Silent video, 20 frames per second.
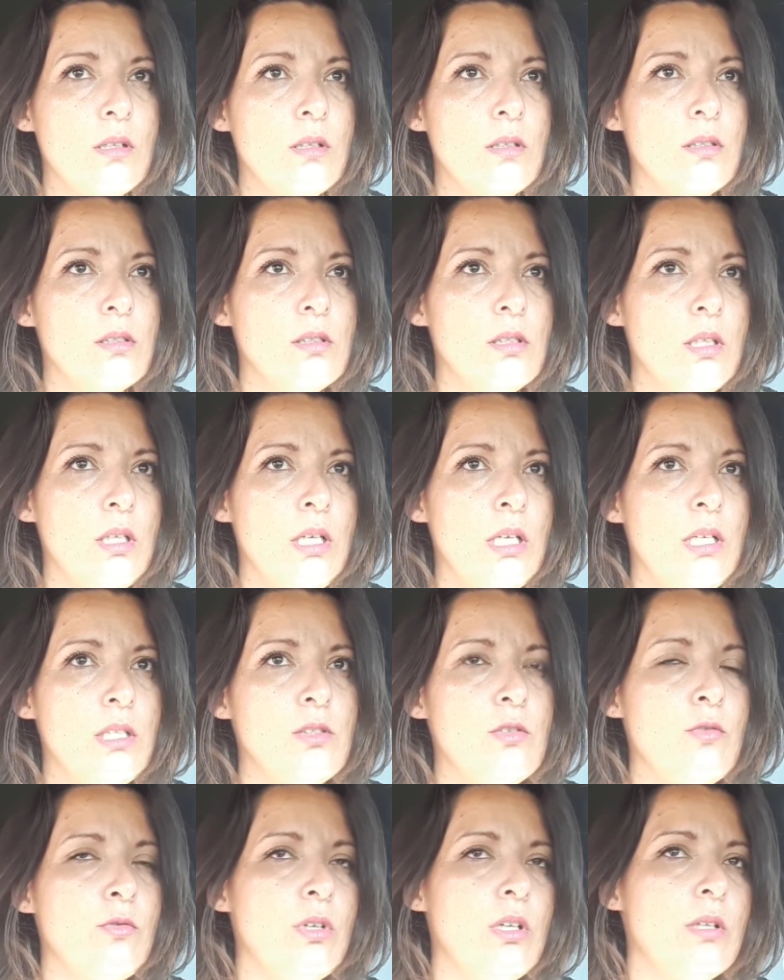and
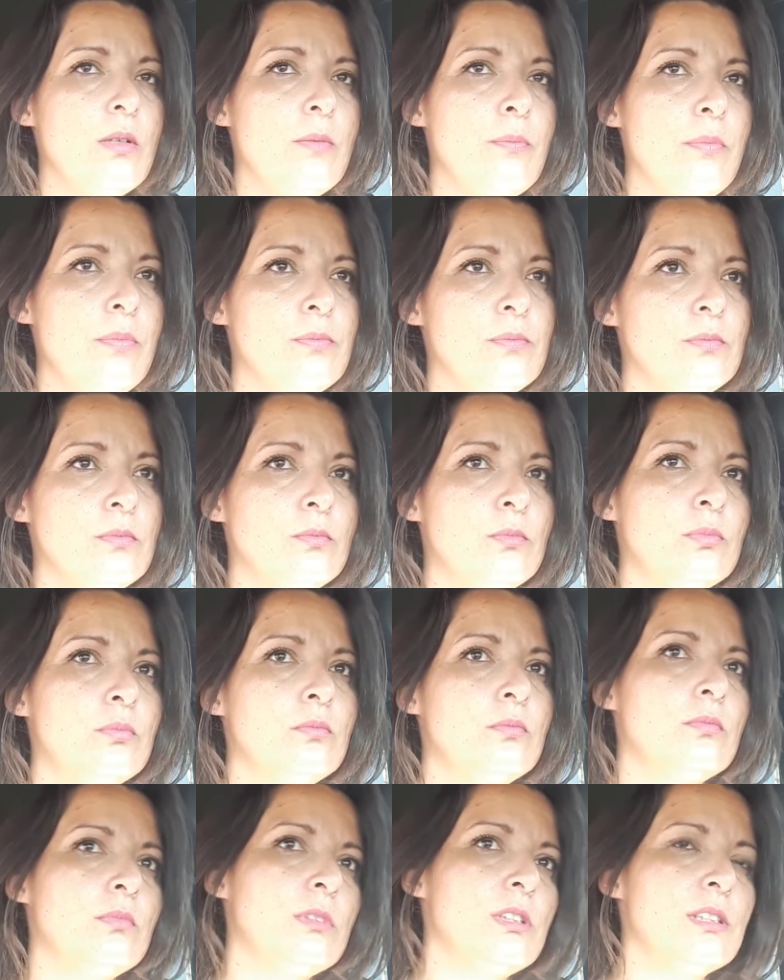3 of the
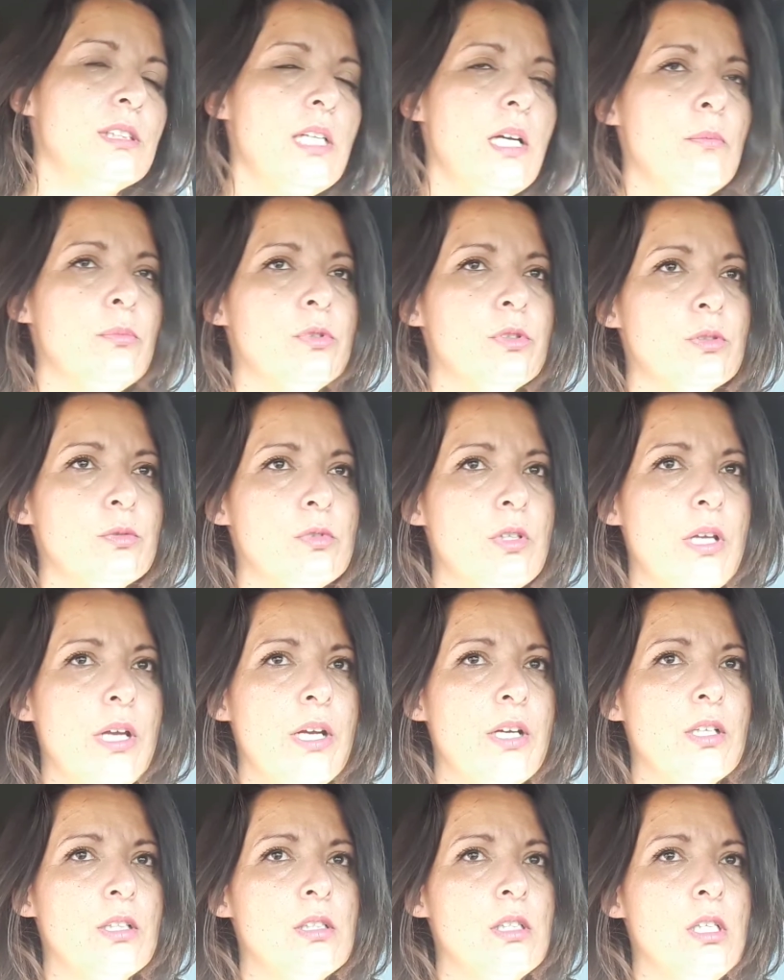disciples were
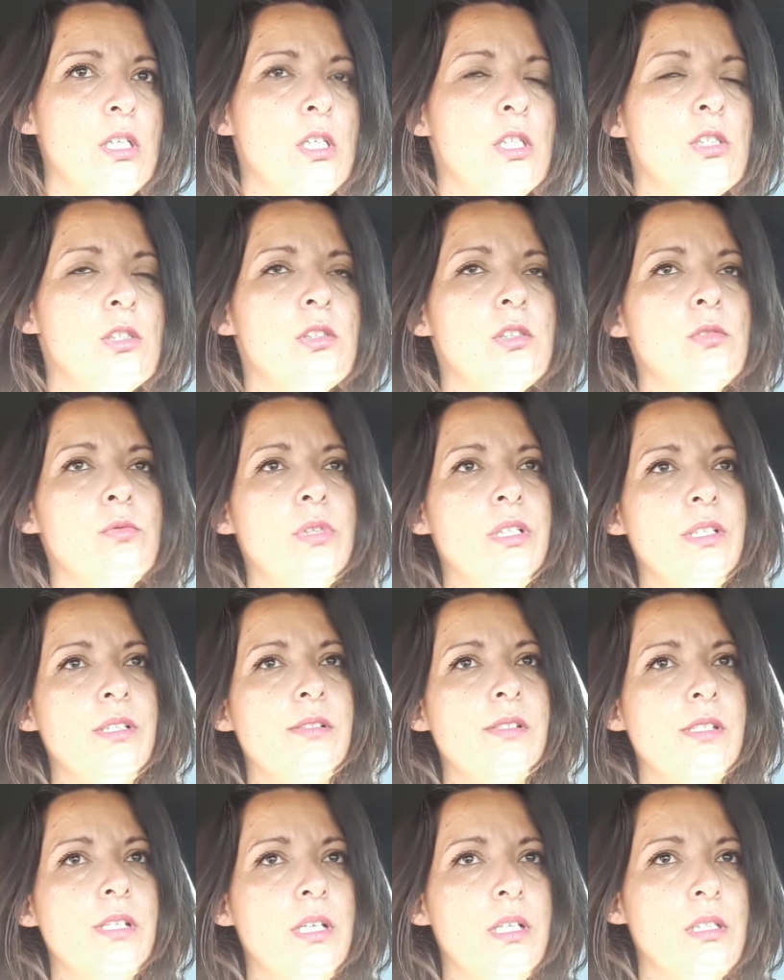there to witness
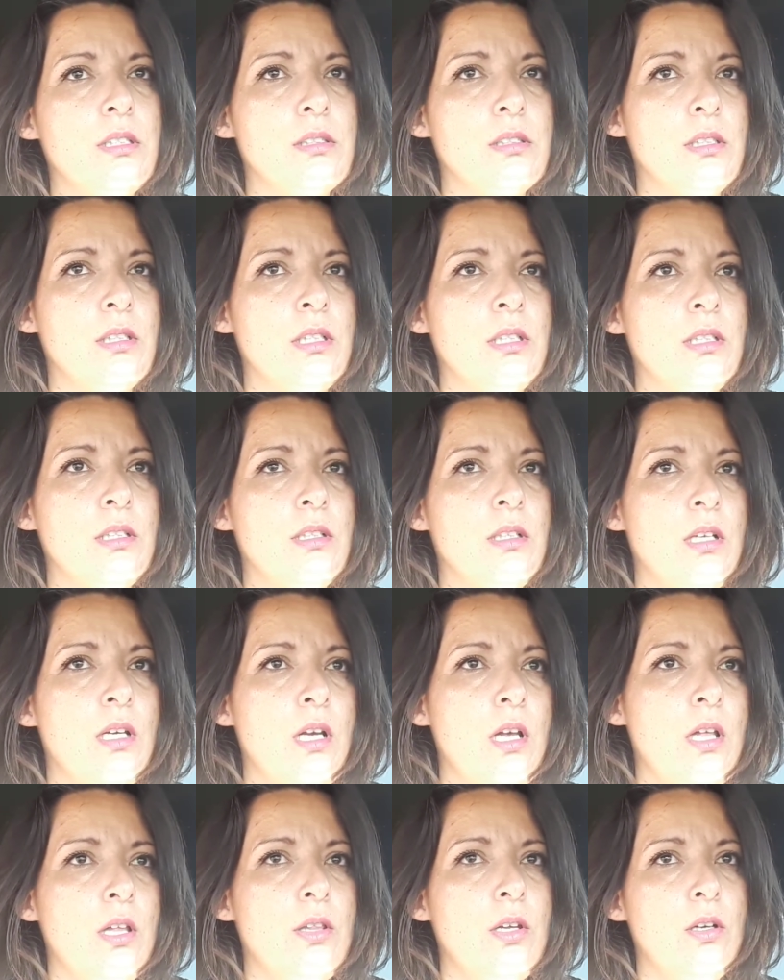it, and
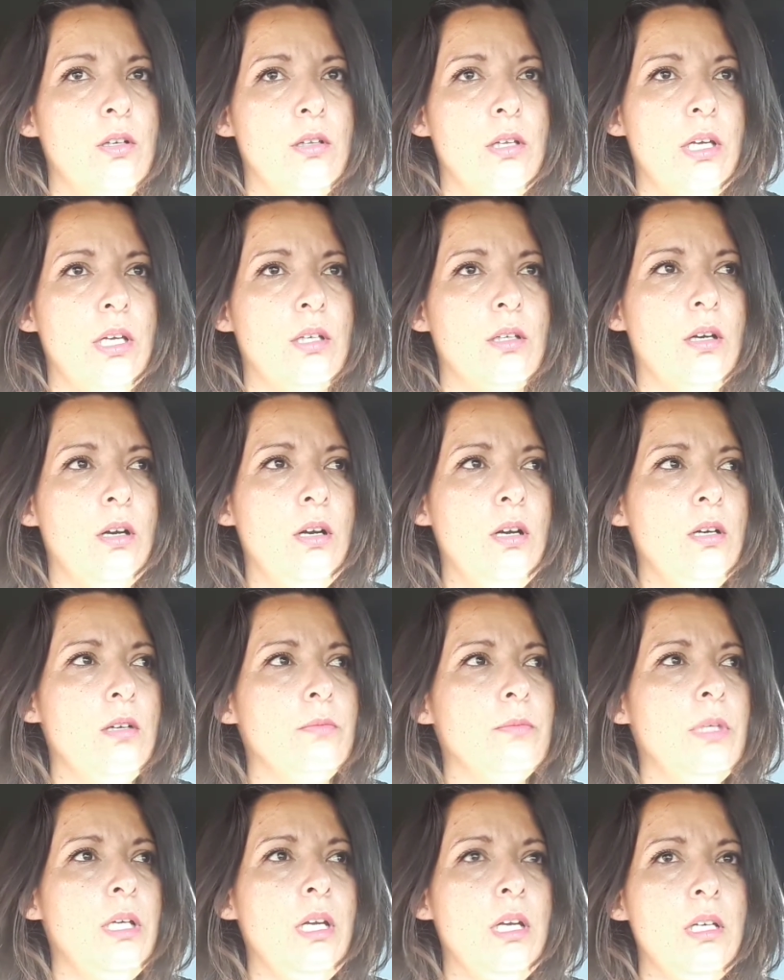they're like, oh
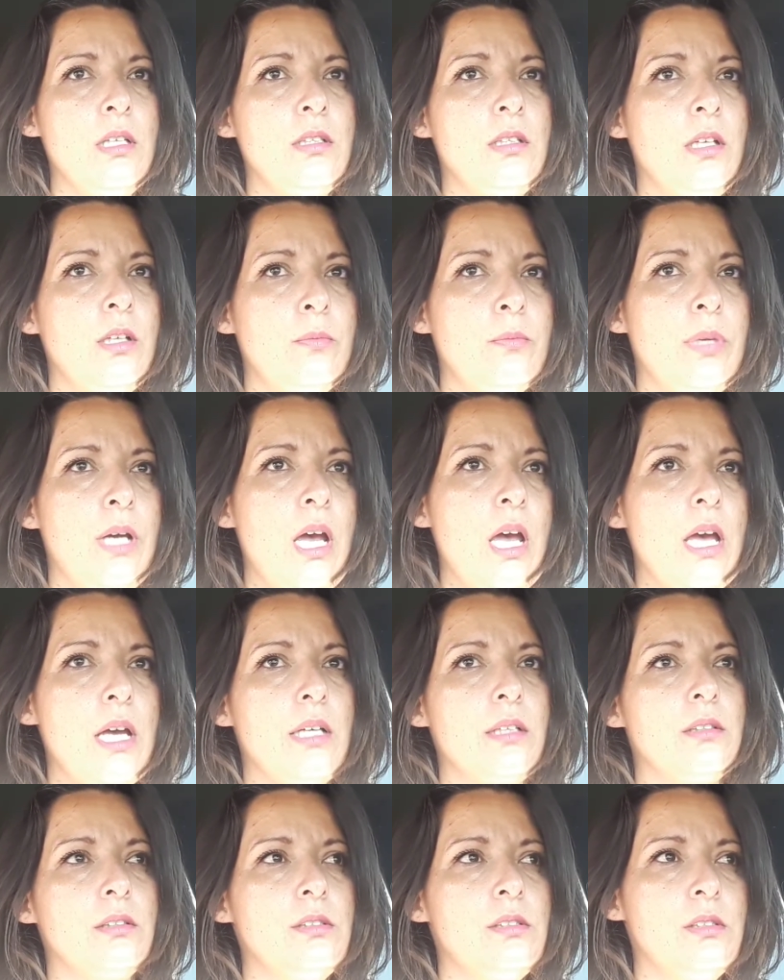man, they're back.
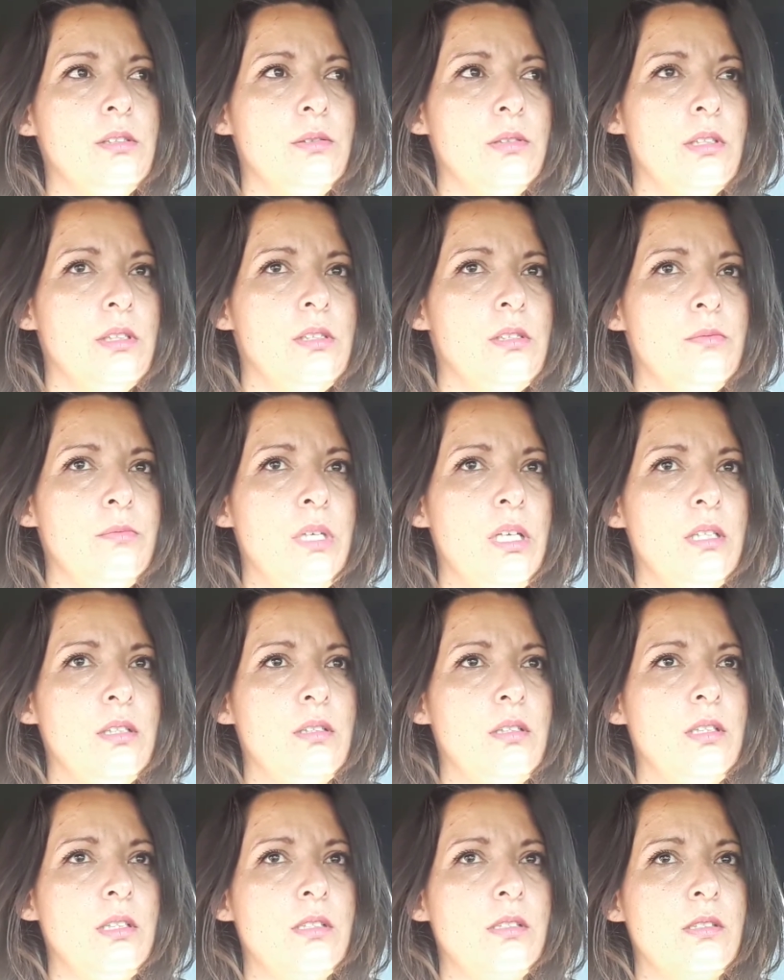Let's make
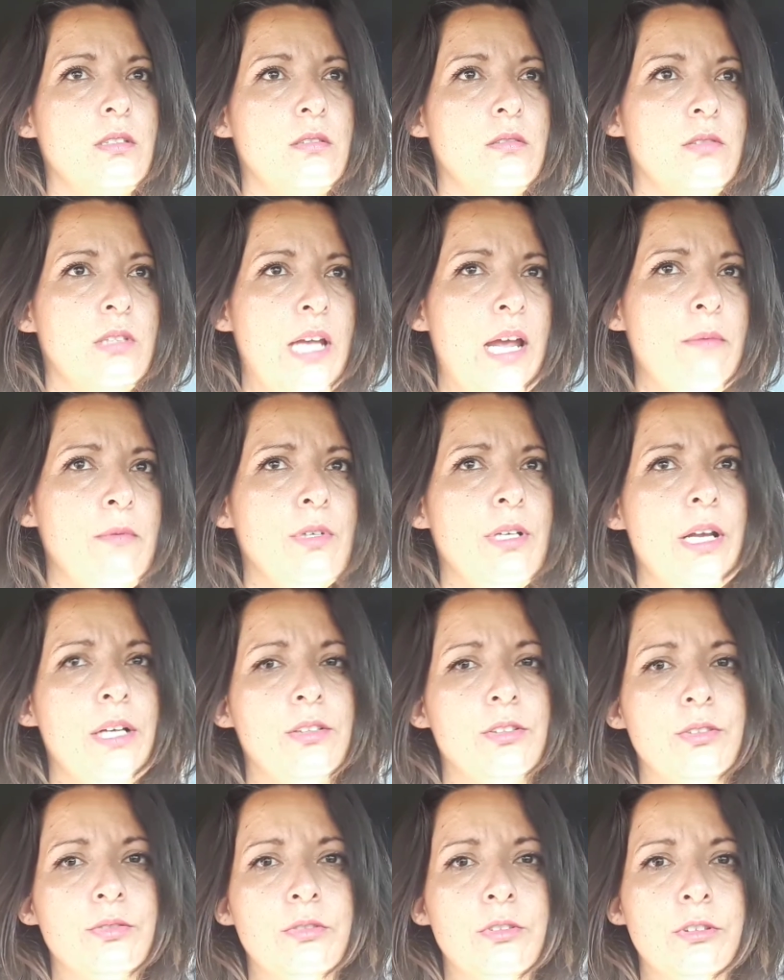these tabernacles
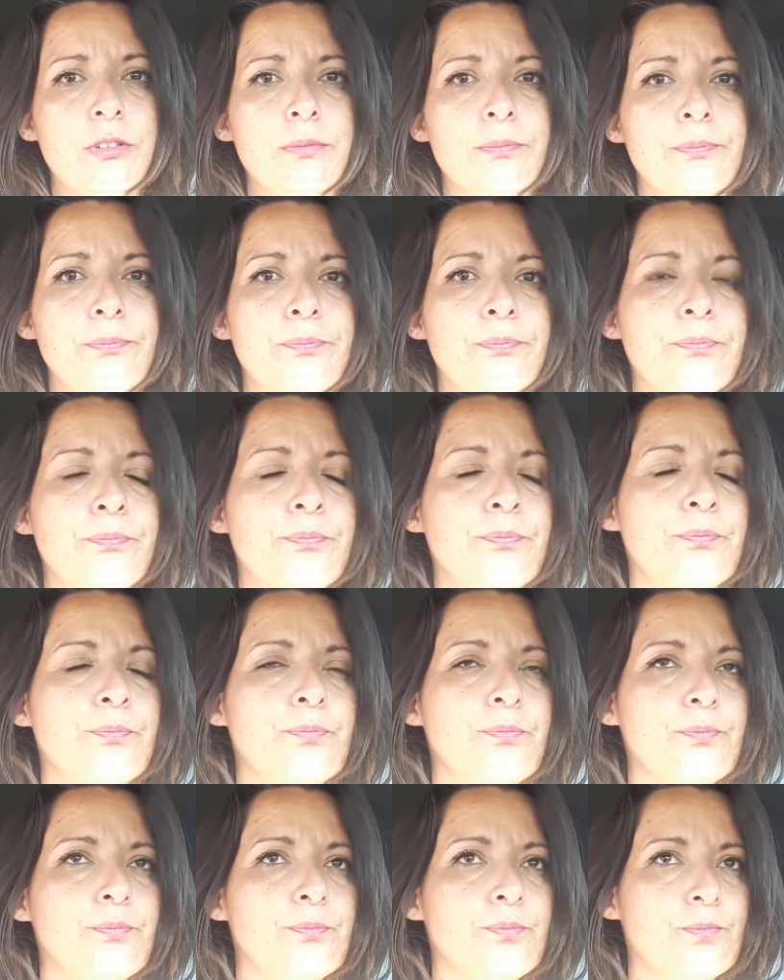for
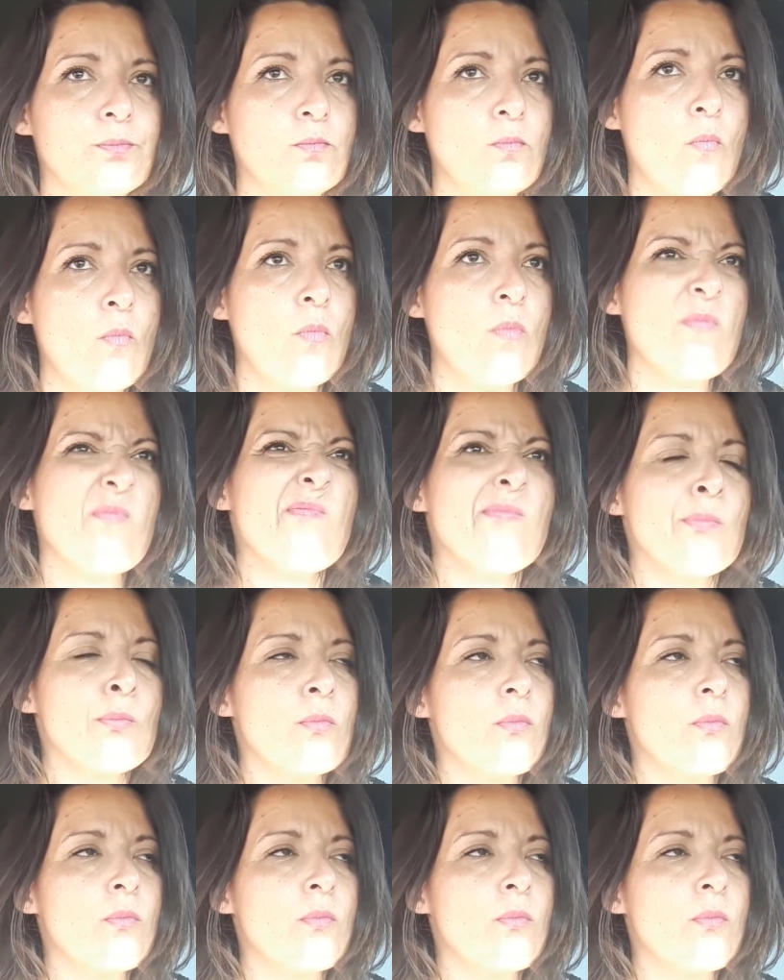them.